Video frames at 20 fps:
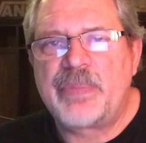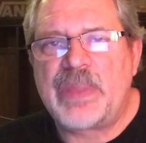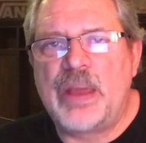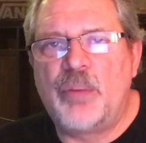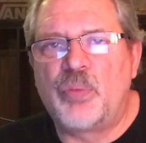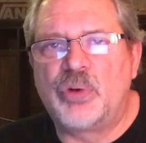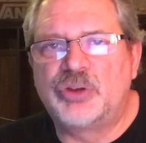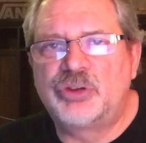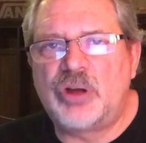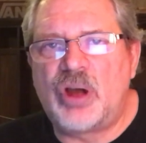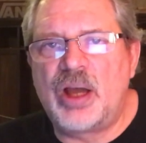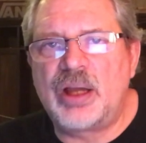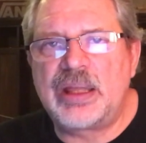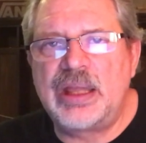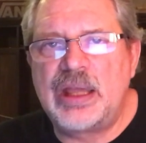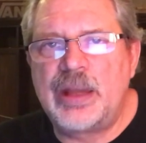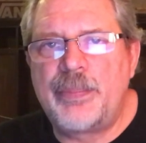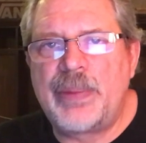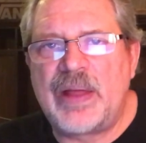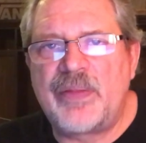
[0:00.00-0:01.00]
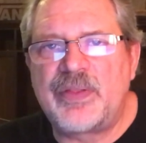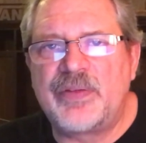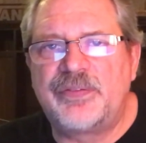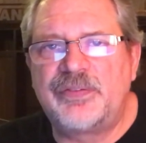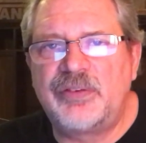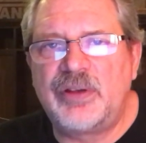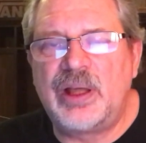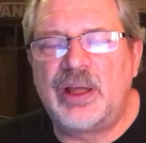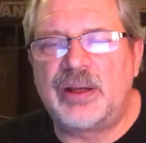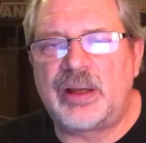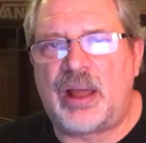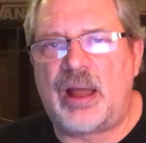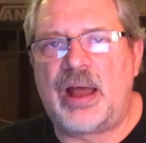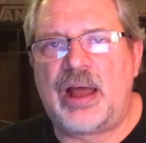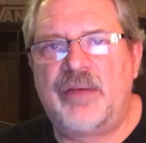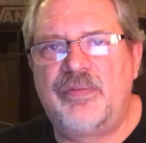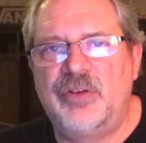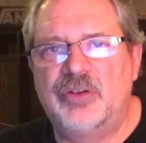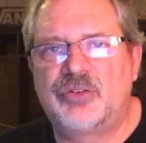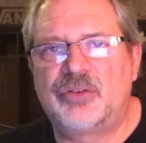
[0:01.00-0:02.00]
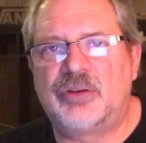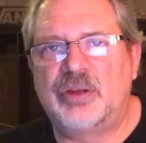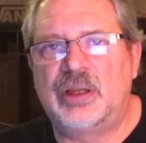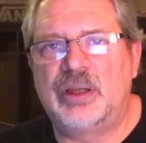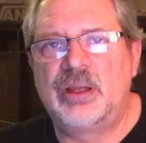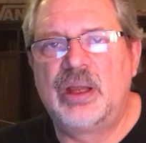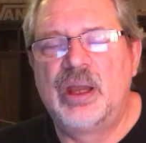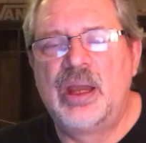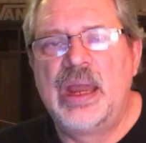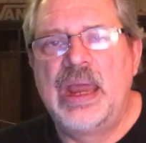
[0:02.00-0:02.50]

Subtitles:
And we're talking about the flood, obviously.